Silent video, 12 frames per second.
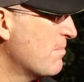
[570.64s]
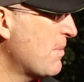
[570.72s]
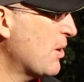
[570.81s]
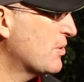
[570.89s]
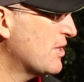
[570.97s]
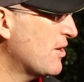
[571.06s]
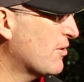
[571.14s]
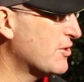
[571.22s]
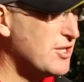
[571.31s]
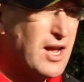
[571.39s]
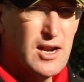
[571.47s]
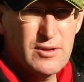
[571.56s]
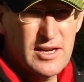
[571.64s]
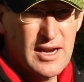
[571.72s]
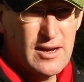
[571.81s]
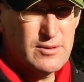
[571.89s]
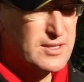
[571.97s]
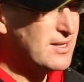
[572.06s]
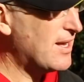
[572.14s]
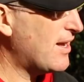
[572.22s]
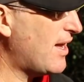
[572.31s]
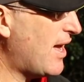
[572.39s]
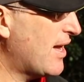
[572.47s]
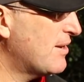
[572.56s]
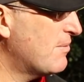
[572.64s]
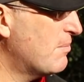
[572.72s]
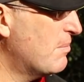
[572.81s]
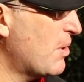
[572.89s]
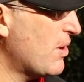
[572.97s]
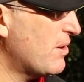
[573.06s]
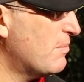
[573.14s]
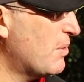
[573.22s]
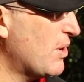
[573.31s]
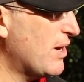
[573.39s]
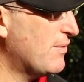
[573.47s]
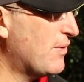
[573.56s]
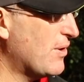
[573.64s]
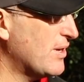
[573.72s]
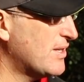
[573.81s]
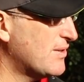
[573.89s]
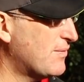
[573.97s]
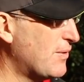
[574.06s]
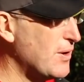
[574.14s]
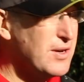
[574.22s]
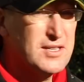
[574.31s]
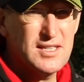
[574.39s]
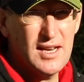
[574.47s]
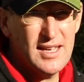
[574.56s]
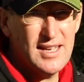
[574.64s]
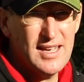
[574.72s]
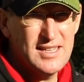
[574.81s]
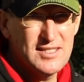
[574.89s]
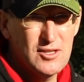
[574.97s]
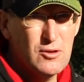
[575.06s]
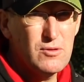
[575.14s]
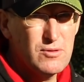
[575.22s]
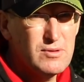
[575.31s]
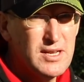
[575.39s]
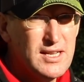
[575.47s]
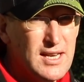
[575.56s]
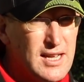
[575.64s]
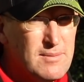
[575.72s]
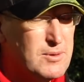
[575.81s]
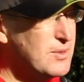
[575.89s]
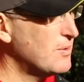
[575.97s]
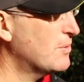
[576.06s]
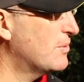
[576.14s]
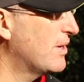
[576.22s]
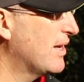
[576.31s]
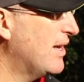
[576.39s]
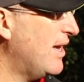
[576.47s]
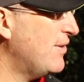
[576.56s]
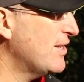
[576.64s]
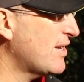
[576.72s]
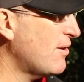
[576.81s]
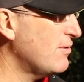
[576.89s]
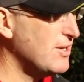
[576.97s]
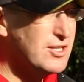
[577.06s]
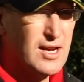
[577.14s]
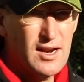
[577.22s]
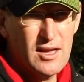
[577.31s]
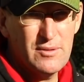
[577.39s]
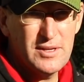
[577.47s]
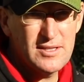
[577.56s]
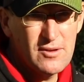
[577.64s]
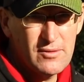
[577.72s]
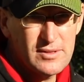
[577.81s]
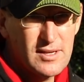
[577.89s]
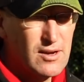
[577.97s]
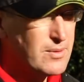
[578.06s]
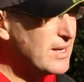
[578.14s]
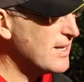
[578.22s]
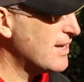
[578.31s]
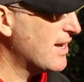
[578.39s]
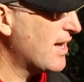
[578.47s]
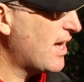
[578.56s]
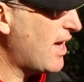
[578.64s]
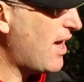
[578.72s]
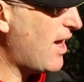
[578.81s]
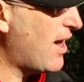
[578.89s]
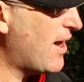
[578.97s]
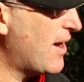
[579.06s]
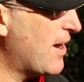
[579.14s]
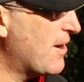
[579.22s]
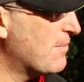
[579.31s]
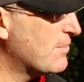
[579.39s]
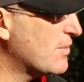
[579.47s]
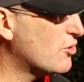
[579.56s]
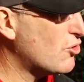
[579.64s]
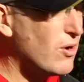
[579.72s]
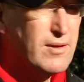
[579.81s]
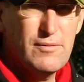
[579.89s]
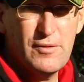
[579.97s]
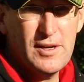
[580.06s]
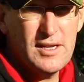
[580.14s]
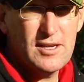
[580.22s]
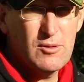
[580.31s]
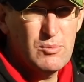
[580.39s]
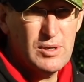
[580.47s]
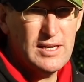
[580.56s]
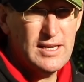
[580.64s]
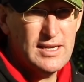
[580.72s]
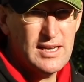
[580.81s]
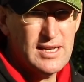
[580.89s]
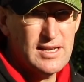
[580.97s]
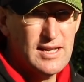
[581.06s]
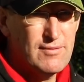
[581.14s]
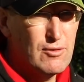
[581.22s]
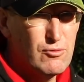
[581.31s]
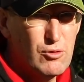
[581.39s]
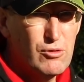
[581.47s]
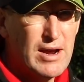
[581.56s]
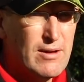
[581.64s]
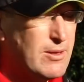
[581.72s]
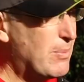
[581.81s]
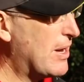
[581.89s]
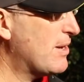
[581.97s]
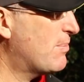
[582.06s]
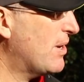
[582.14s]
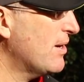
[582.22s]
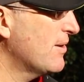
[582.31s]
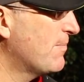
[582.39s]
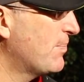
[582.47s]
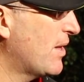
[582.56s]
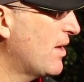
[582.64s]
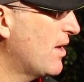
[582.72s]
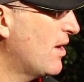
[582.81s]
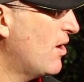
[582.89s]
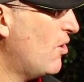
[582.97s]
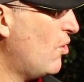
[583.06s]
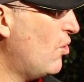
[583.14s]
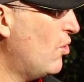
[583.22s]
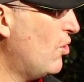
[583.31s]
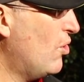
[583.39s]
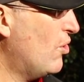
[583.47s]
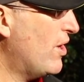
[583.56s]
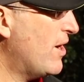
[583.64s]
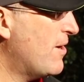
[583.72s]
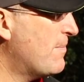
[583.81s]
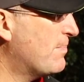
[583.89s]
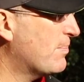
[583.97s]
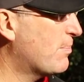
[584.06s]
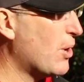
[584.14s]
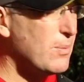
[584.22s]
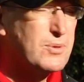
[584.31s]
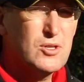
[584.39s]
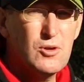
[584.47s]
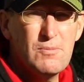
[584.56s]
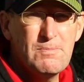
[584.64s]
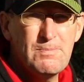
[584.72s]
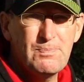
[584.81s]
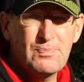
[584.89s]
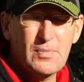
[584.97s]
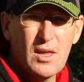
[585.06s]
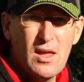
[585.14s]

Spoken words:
mostly on shallow canals and that. And my advice firstly is, do you need leam at all? If it's only shallow and it's not towing, try and feed it completely neat. Either raw out the paper or pop some